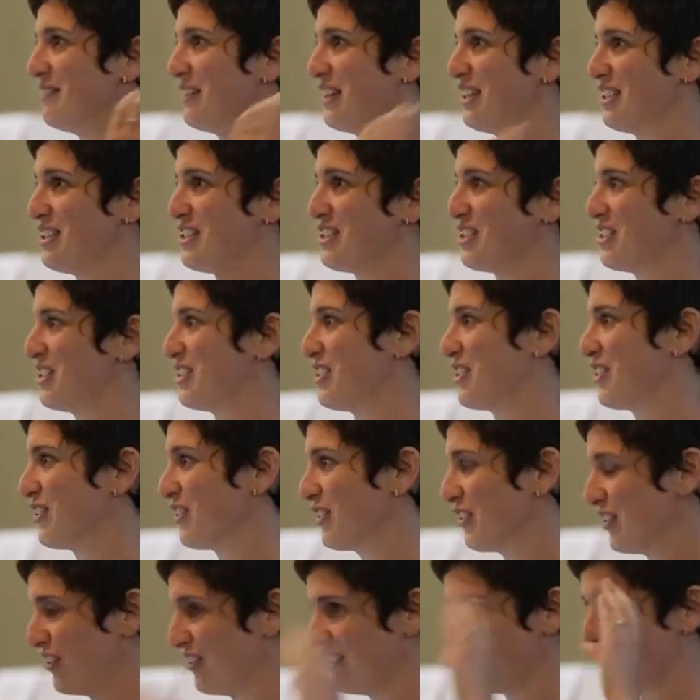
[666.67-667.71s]
but it's just
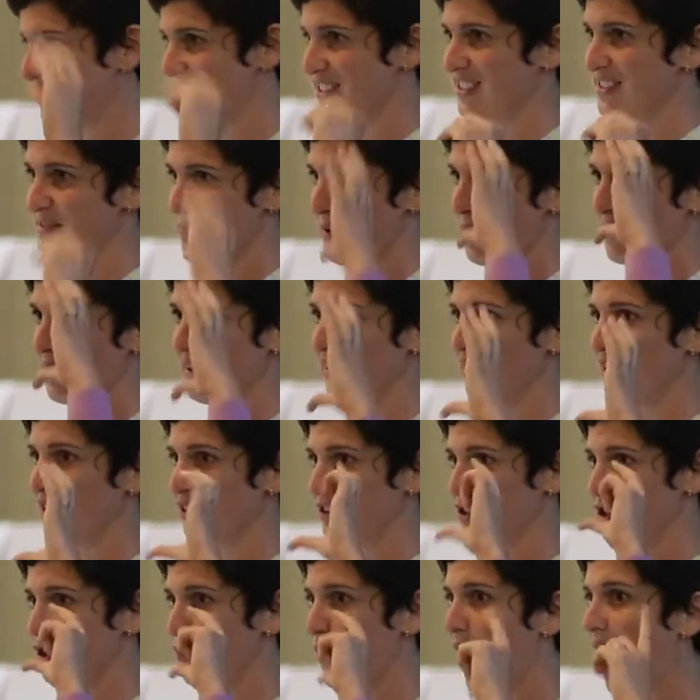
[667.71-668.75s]
true. It's just maybe a little
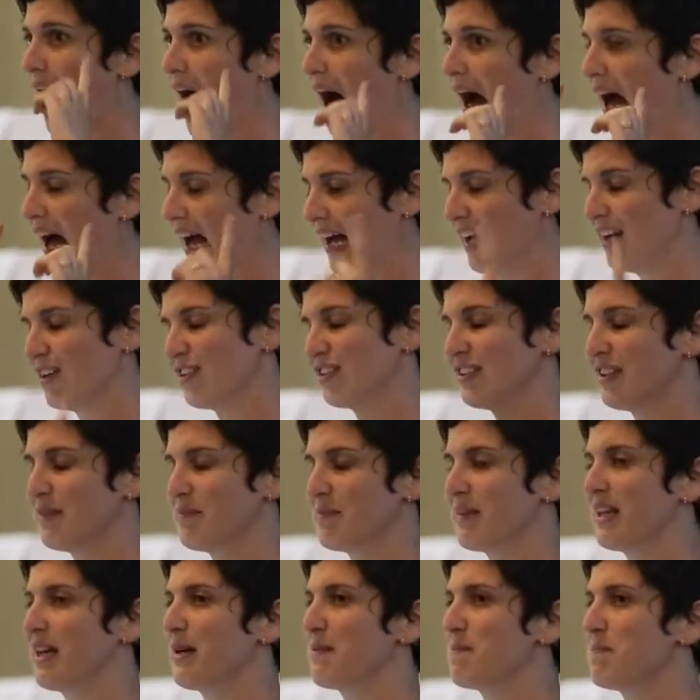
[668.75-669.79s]
too high or
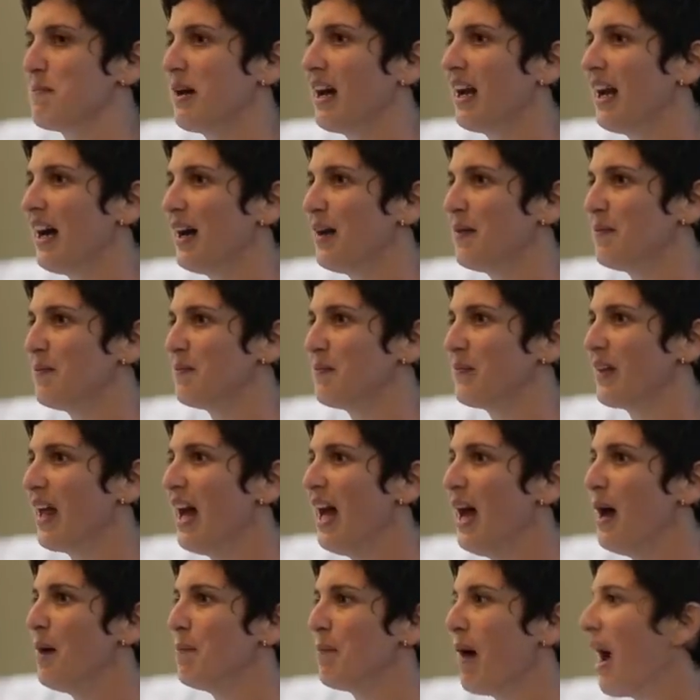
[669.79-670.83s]
something. But
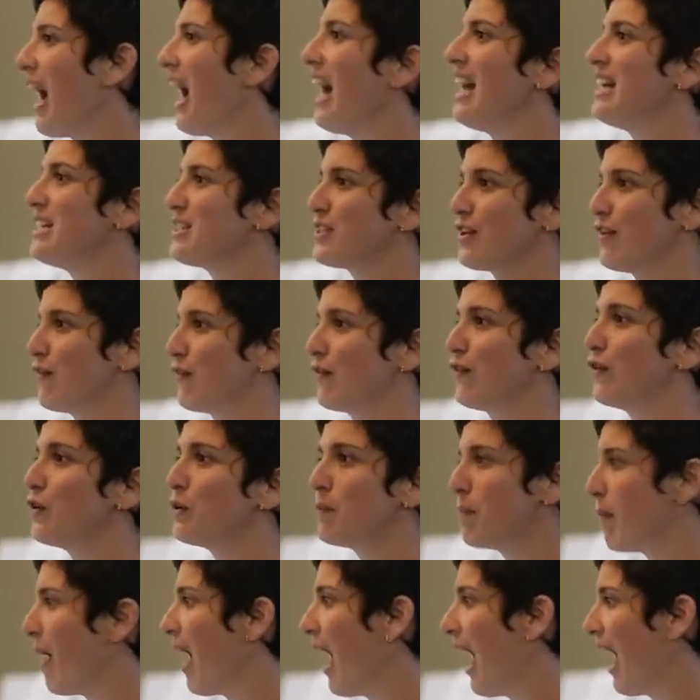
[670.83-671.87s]
um, pie is a
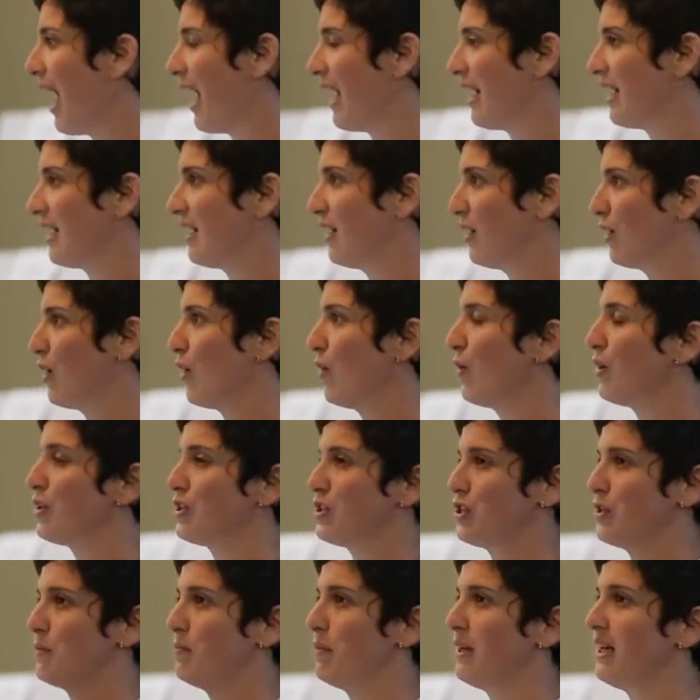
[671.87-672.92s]
fruit pie. You know, it
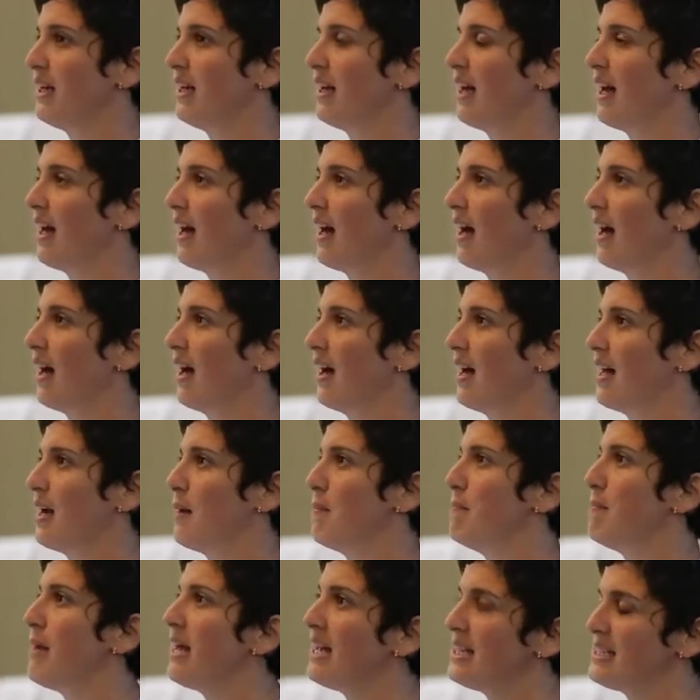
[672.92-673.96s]
should be uh, an
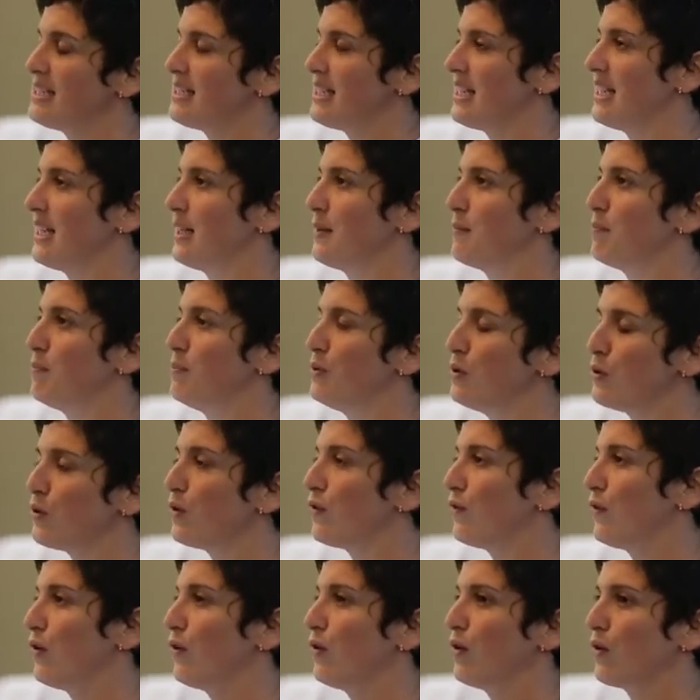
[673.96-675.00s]
amazing,
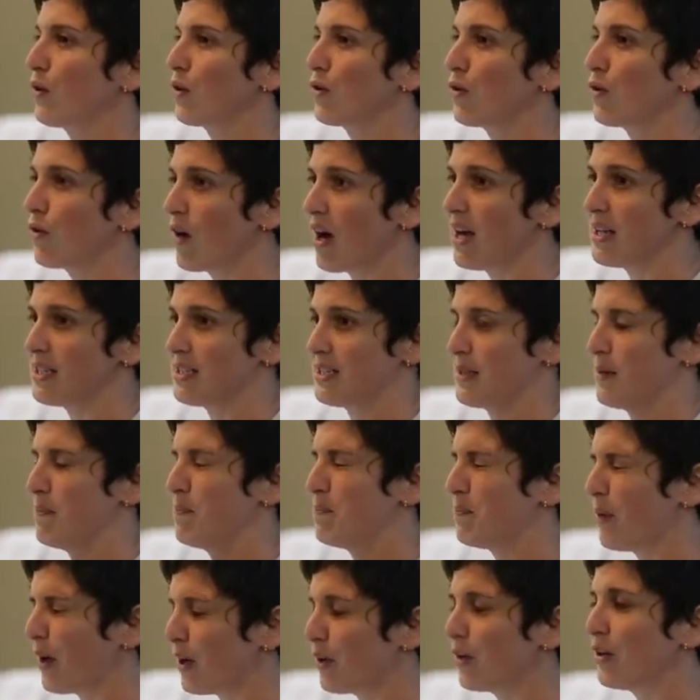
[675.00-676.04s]
beautiful crust, a
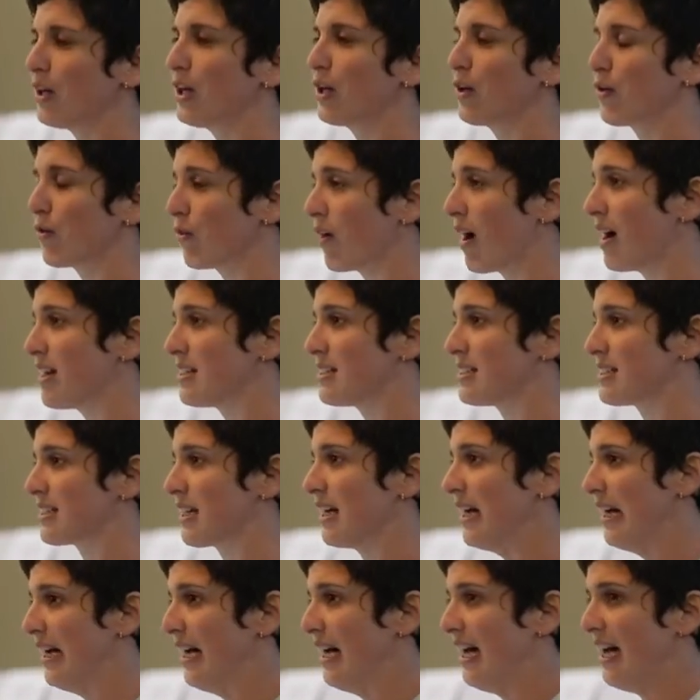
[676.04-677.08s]
buttery crust
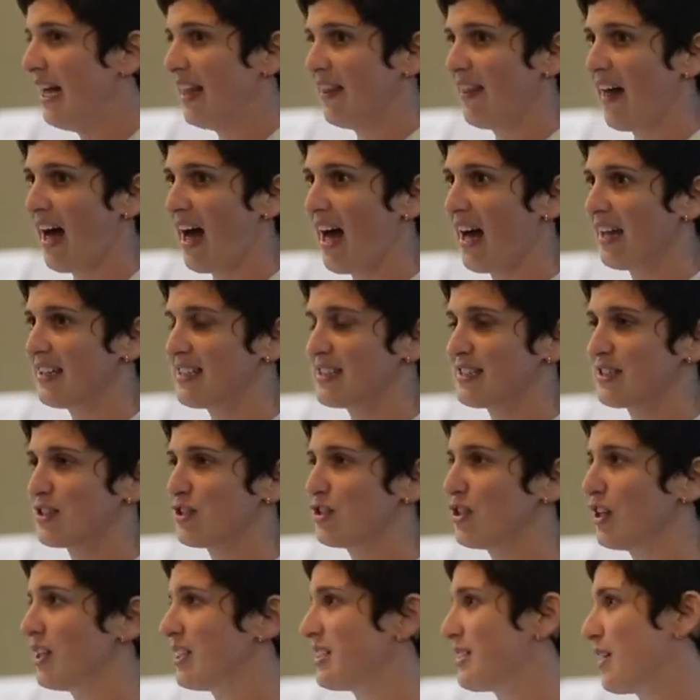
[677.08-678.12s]
that's
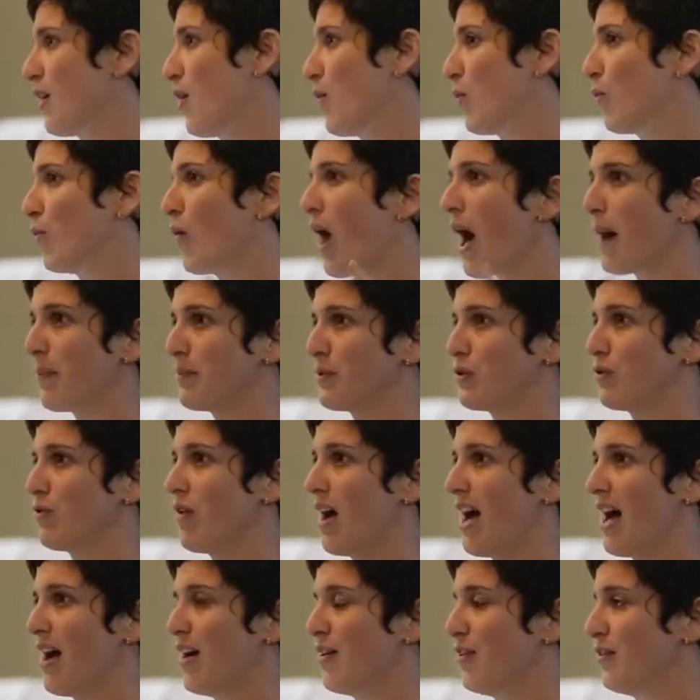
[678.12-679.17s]
just wrapped
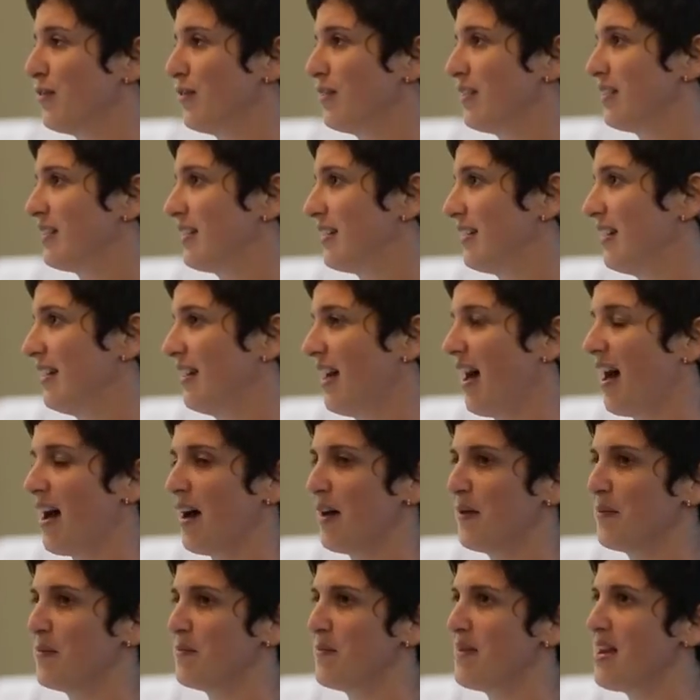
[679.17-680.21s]
around
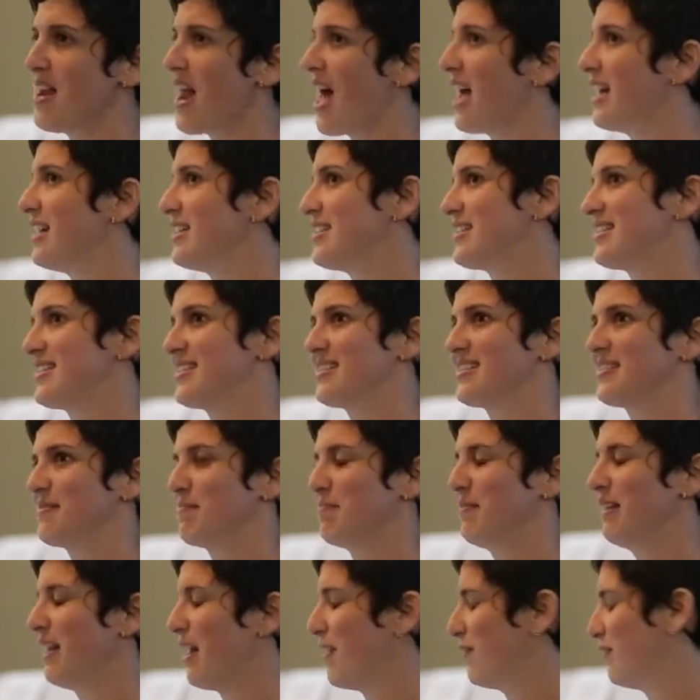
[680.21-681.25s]
um, nice,
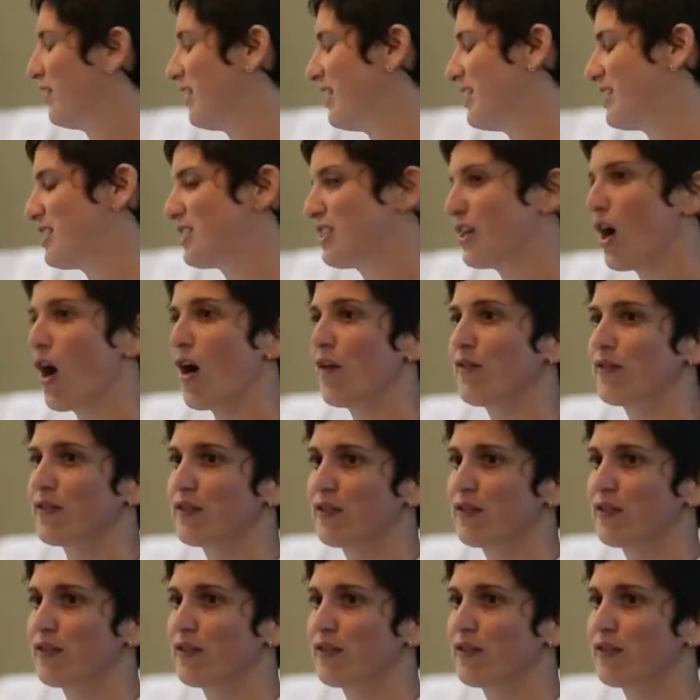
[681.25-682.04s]
lovely, soft